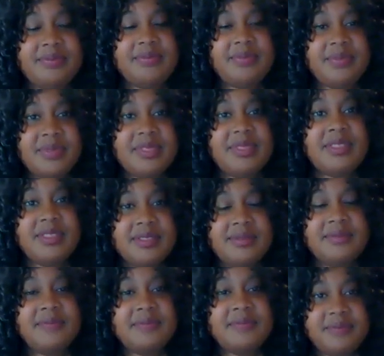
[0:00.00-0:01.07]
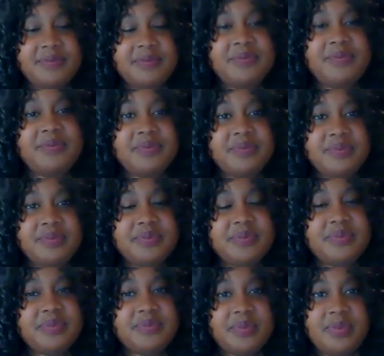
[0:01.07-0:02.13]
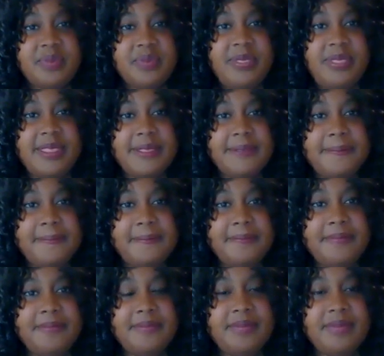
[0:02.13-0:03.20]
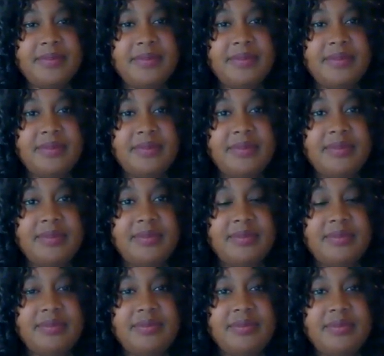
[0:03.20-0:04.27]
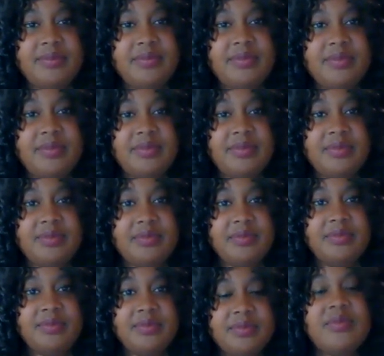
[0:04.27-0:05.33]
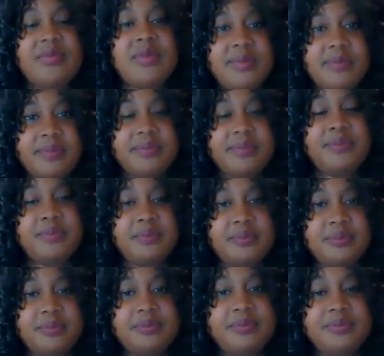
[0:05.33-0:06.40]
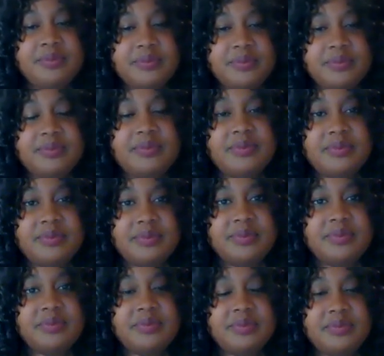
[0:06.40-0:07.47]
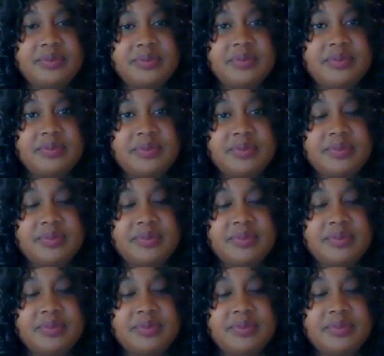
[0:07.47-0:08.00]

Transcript: The person shown says nothing.